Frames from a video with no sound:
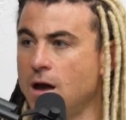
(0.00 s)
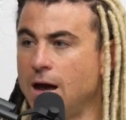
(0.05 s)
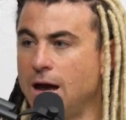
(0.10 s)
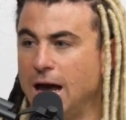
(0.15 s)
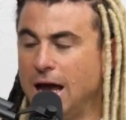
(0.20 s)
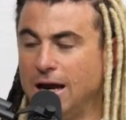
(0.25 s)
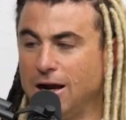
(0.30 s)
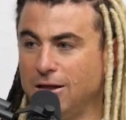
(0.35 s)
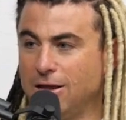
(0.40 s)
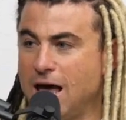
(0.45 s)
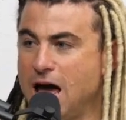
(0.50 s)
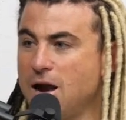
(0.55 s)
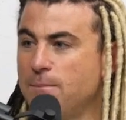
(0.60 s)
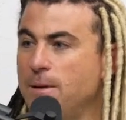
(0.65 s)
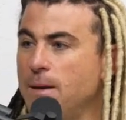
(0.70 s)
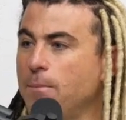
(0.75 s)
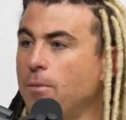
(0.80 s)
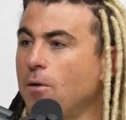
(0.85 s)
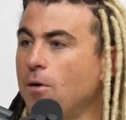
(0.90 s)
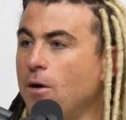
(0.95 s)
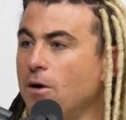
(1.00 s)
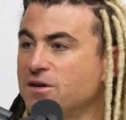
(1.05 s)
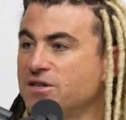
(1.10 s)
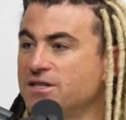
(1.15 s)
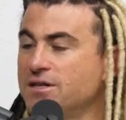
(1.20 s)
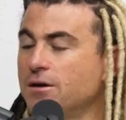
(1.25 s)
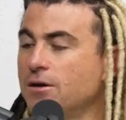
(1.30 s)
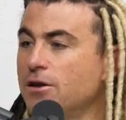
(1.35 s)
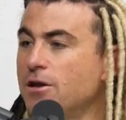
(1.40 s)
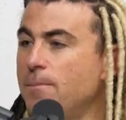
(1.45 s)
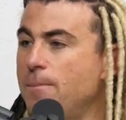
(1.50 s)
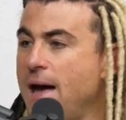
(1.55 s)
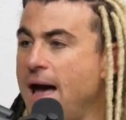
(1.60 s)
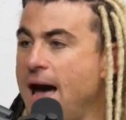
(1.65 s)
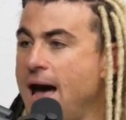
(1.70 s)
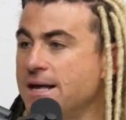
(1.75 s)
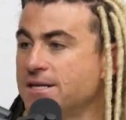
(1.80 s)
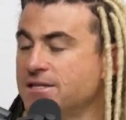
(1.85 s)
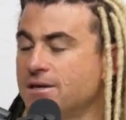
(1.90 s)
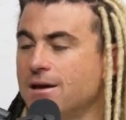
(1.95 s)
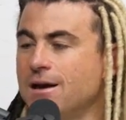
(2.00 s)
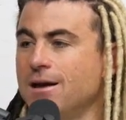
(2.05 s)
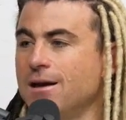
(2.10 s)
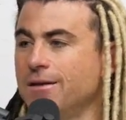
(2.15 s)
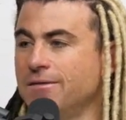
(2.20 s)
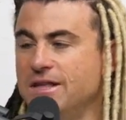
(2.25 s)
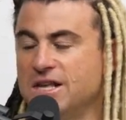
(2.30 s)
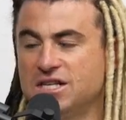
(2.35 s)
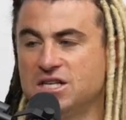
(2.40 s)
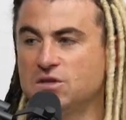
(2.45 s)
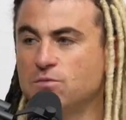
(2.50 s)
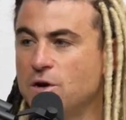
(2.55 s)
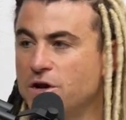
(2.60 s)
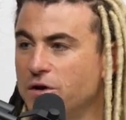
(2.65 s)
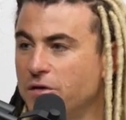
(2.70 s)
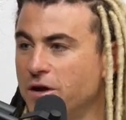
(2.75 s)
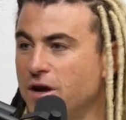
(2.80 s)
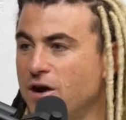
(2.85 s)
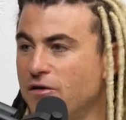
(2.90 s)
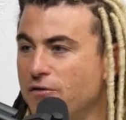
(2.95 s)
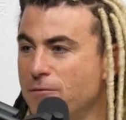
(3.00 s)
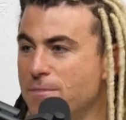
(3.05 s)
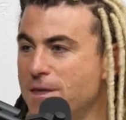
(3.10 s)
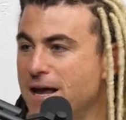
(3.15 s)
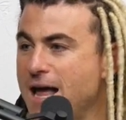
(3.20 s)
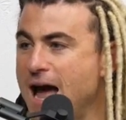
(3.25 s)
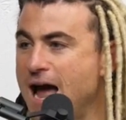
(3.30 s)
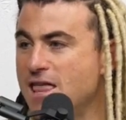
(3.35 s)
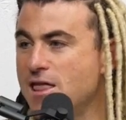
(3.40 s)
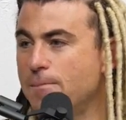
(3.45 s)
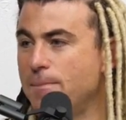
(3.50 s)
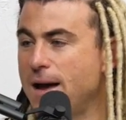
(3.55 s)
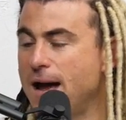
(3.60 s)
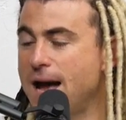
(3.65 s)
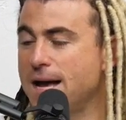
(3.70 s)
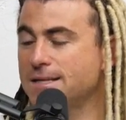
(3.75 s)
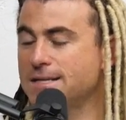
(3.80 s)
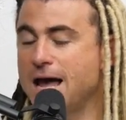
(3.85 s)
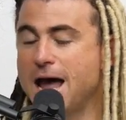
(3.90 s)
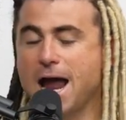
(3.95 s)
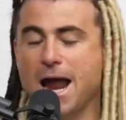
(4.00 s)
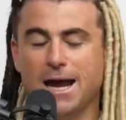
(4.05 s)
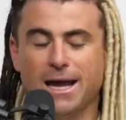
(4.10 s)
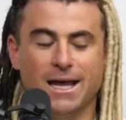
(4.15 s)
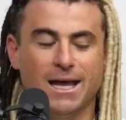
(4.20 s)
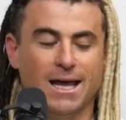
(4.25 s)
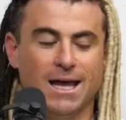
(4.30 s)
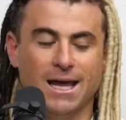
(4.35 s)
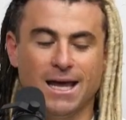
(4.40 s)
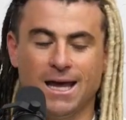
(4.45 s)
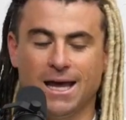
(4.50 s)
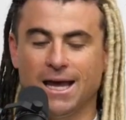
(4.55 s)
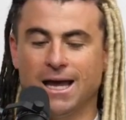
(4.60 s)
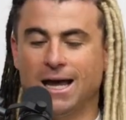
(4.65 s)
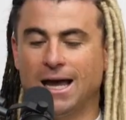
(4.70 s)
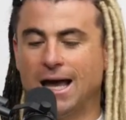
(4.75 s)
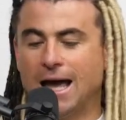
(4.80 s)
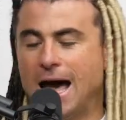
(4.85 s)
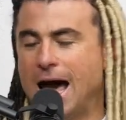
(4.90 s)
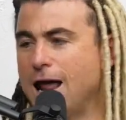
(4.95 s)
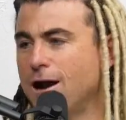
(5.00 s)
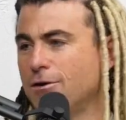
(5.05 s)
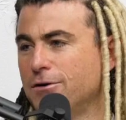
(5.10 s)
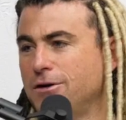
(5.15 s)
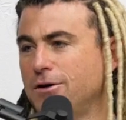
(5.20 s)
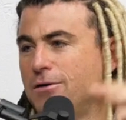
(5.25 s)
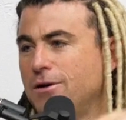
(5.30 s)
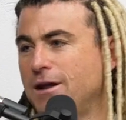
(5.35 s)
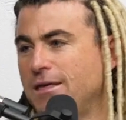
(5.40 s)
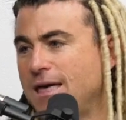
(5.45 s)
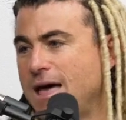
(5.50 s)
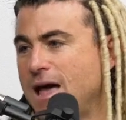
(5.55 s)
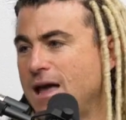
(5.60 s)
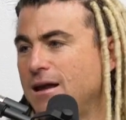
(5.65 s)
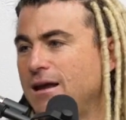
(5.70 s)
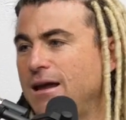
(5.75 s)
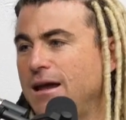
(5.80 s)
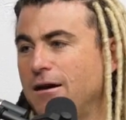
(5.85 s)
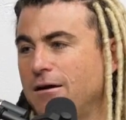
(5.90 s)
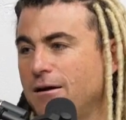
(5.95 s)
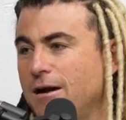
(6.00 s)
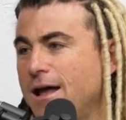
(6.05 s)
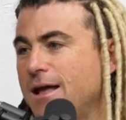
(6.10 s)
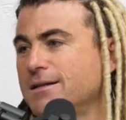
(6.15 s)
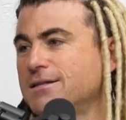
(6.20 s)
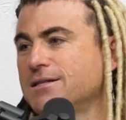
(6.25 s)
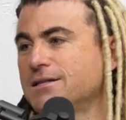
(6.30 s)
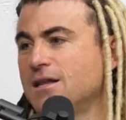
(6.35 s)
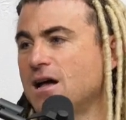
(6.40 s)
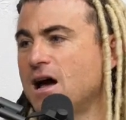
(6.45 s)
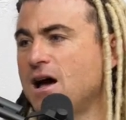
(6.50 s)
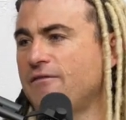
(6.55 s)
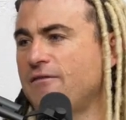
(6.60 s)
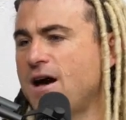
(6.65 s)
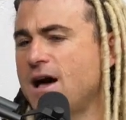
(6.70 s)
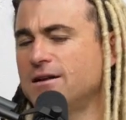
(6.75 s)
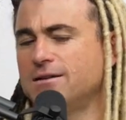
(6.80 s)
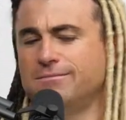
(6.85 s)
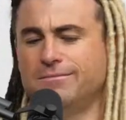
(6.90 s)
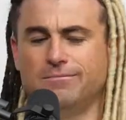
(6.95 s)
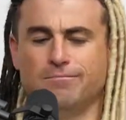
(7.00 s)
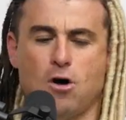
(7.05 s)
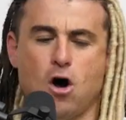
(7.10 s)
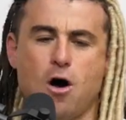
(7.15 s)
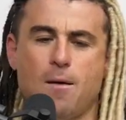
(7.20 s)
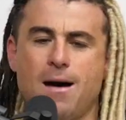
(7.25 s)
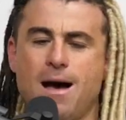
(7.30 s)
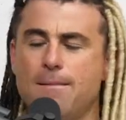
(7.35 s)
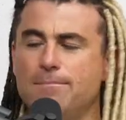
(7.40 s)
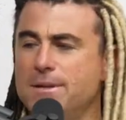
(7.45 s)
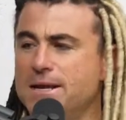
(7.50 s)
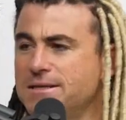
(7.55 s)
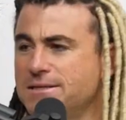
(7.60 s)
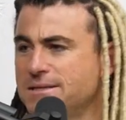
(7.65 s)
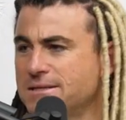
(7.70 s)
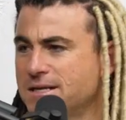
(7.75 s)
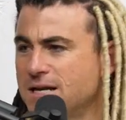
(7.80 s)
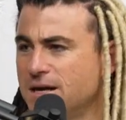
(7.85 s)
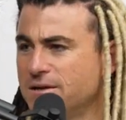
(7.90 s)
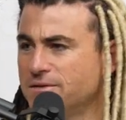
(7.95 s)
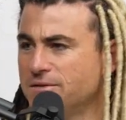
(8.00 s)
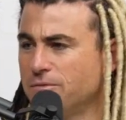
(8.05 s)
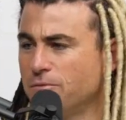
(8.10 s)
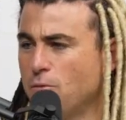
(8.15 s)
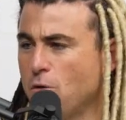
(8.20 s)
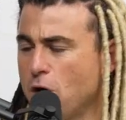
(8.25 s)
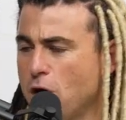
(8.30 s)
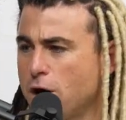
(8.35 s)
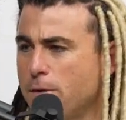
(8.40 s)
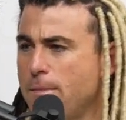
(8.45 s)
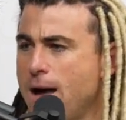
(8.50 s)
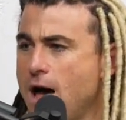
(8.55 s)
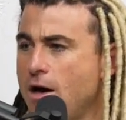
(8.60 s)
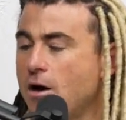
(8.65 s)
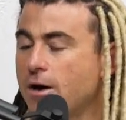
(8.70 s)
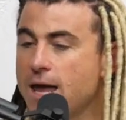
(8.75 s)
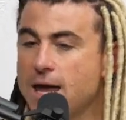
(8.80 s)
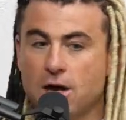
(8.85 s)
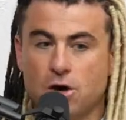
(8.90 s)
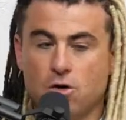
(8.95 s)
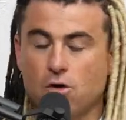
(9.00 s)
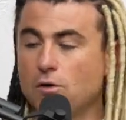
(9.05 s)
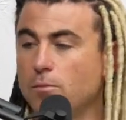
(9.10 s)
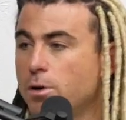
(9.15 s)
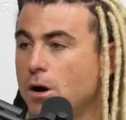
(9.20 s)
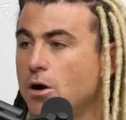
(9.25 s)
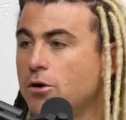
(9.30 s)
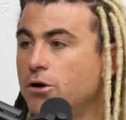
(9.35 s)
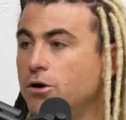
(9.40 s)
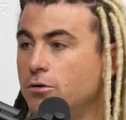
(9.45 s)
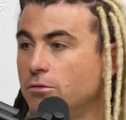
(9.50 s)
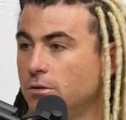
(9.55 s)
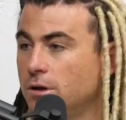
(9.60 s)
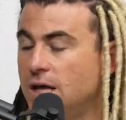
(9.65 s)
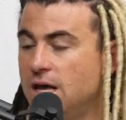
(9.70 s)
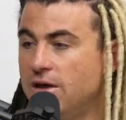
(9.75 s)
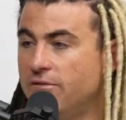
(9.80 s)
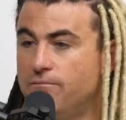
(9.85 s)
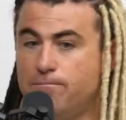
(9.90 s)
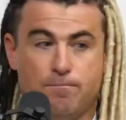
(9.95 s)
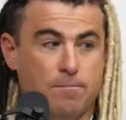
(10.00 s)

and a lot of people are still in the past. This is what you'll hear from the guy in the past. Hey, I don't do any of that internet stuff. All my business comes from word of mouth. Okay, cool, bro. You live